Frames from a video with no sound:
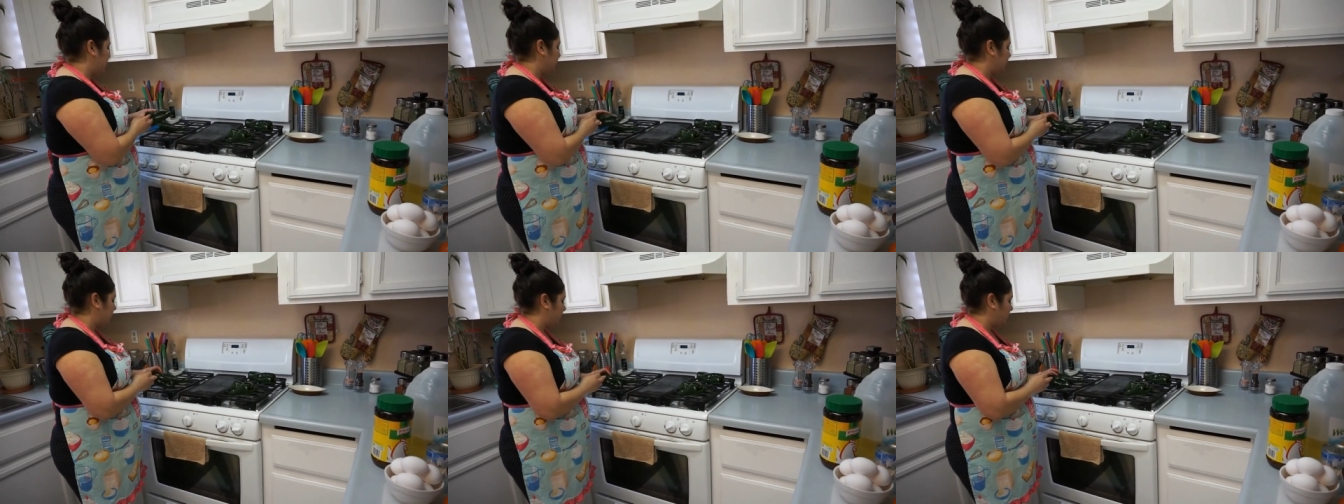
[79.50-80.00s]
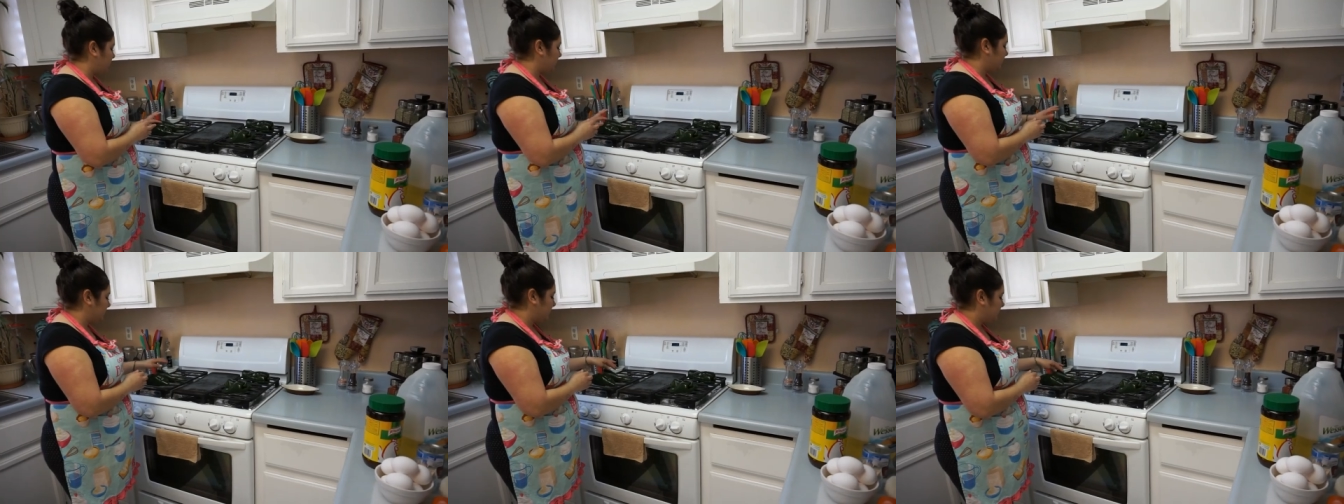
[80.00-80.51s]

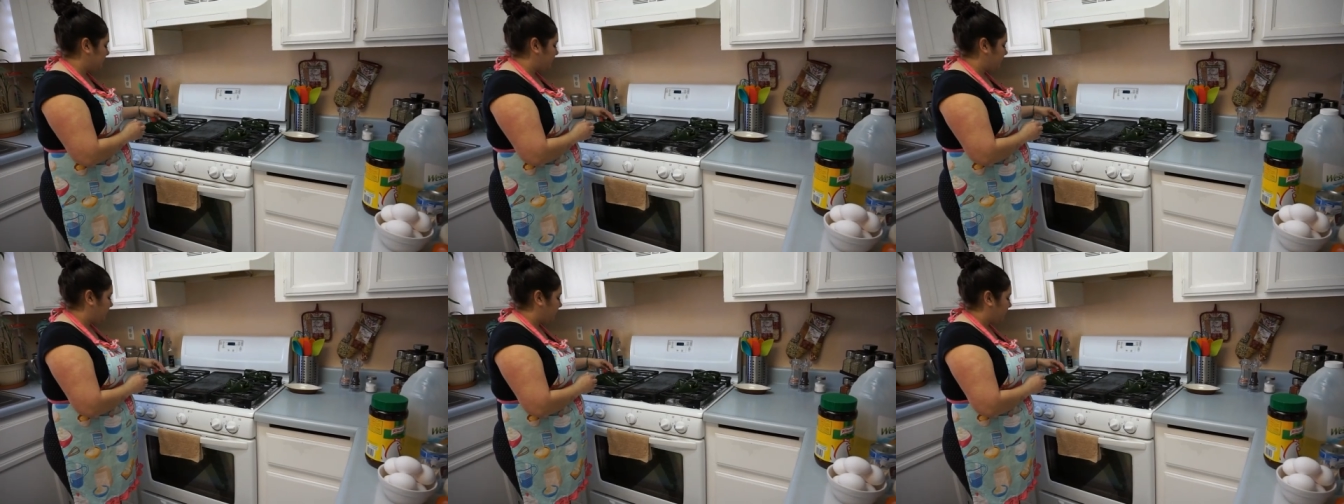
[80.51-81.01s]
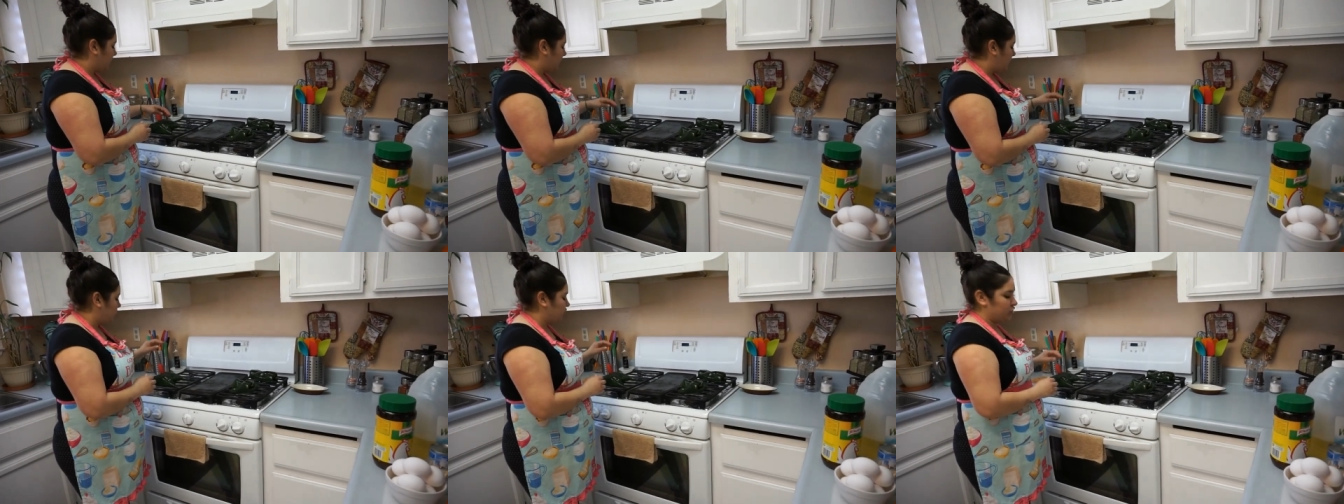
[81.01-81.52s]
asados.
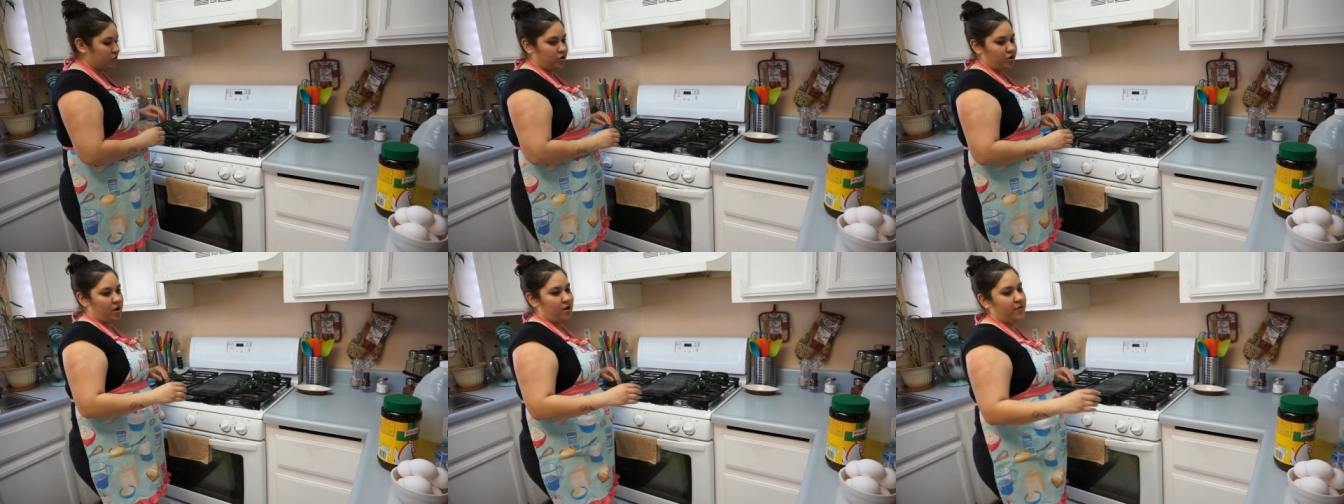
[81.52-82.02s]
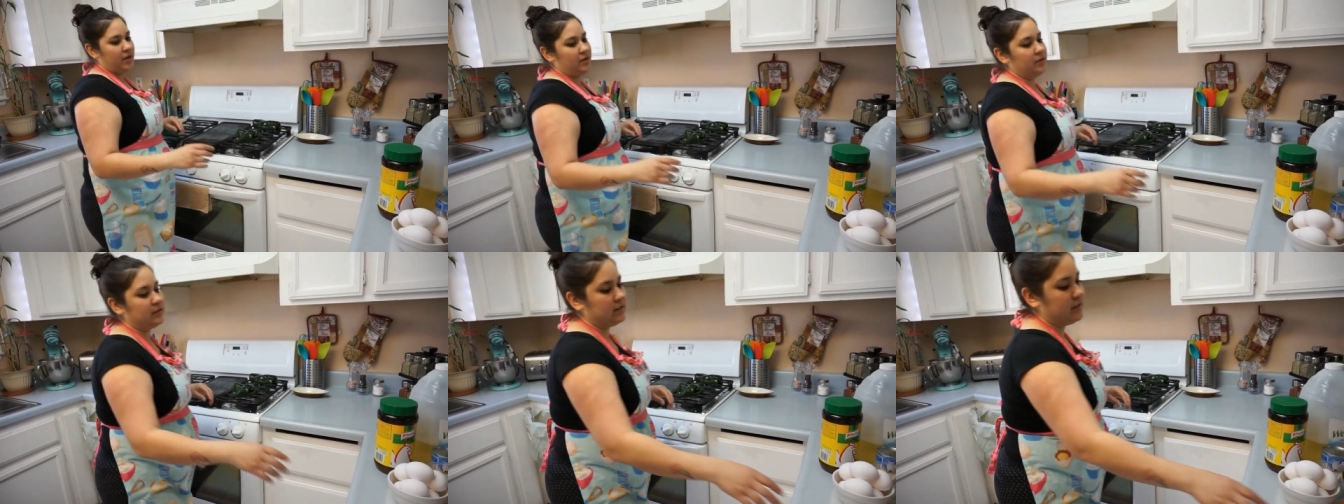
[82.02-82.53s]
I'll show you how that
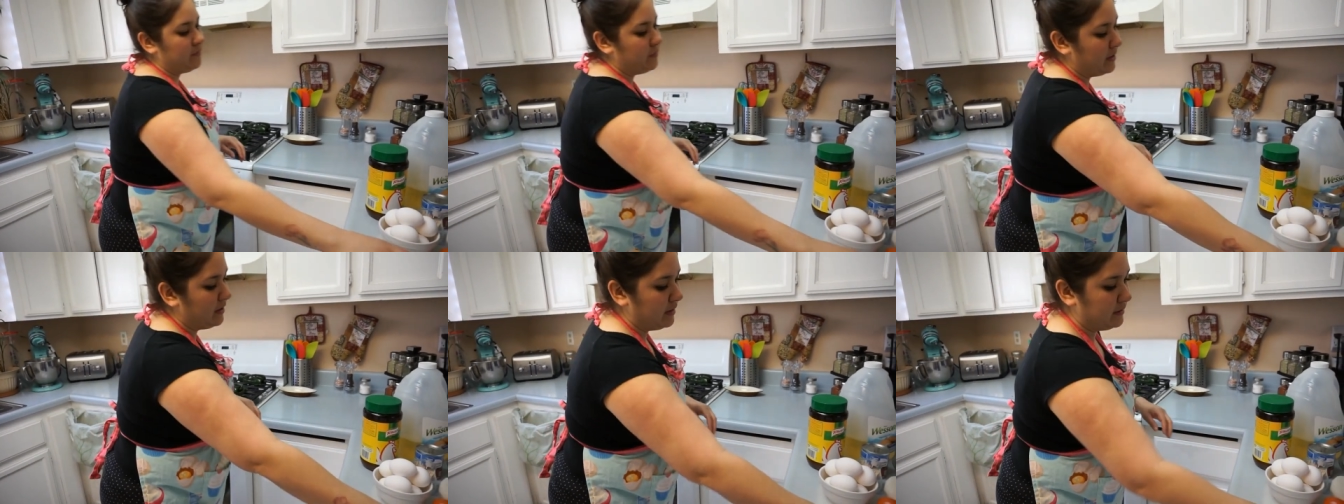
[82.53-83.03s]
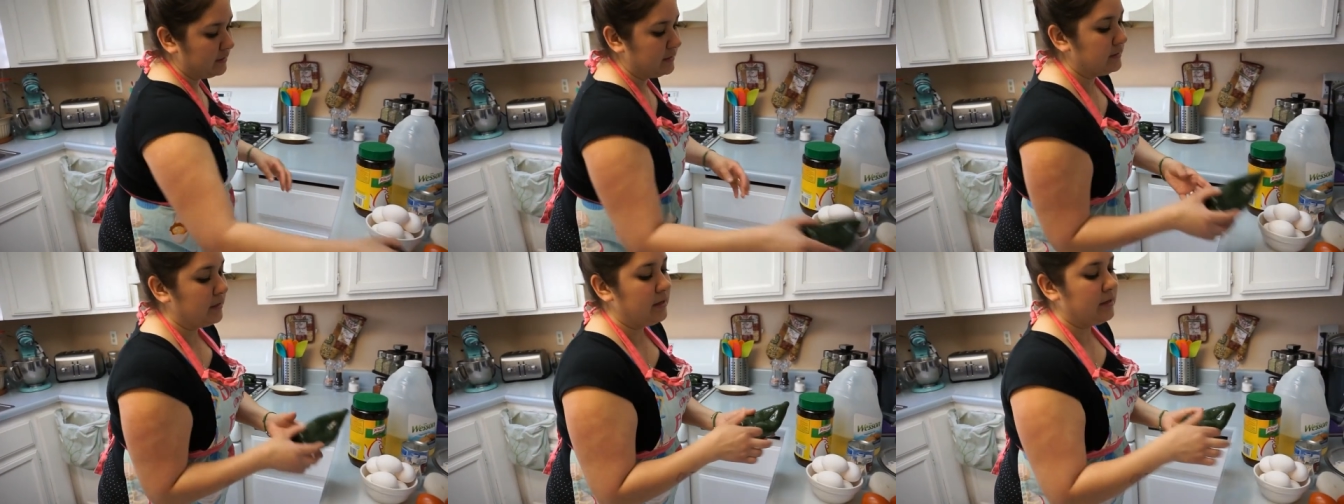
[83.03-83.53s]
looks in a bit. It
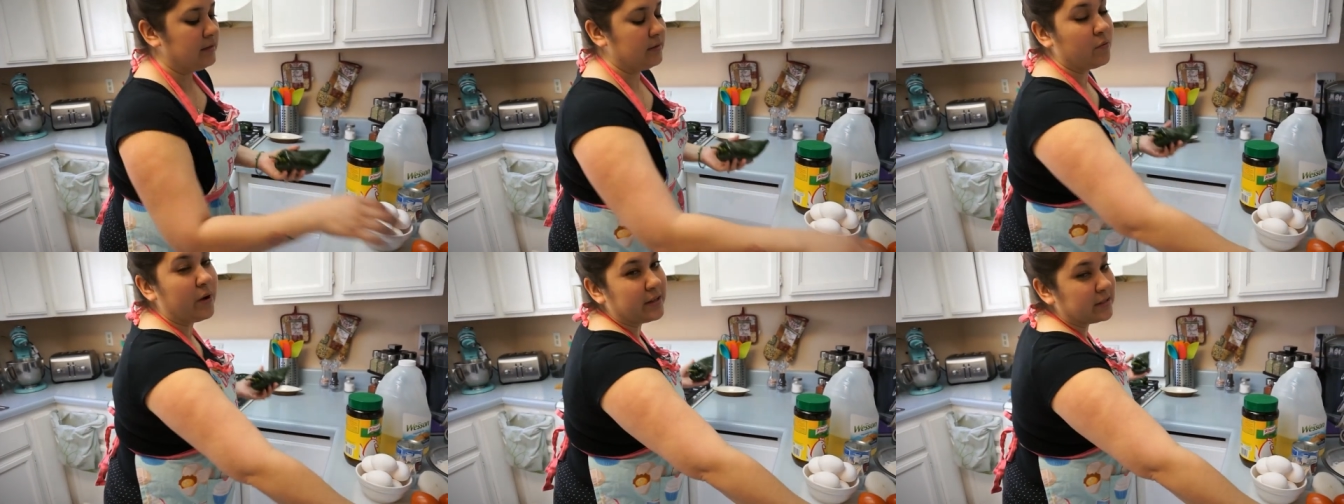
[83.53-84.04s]
does take quite